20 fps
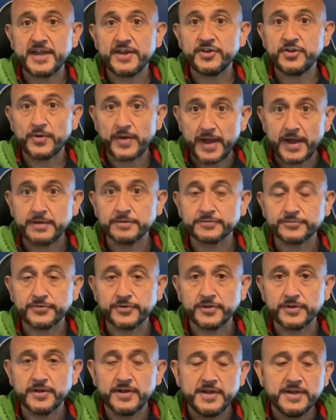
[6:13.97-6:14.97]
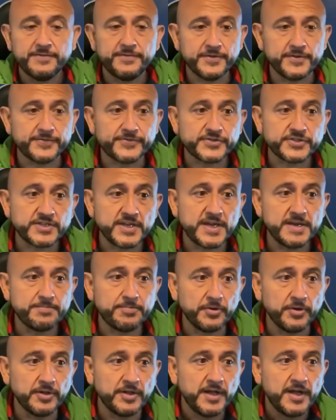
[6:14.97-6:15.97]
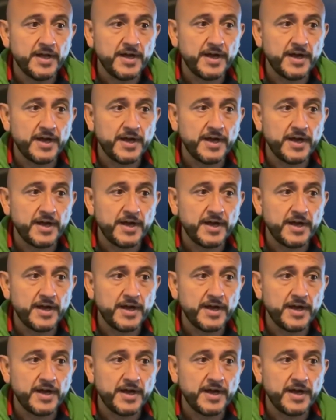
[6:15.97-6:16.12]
in your house for the foreseeable,